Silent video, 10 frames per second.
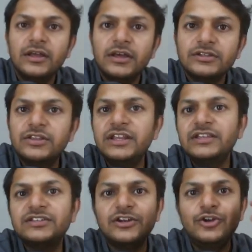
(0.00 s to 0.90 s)
So there
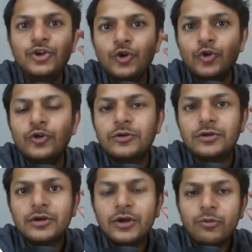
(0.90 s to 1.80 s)
is
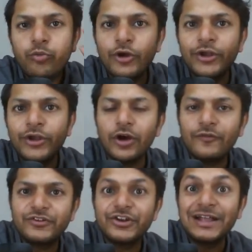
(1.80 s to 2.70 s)
no point
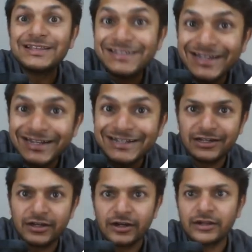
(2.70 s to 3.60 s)
of transient
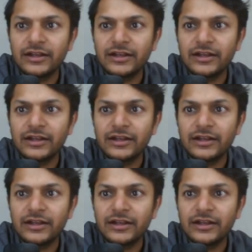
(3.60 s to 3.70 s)
current.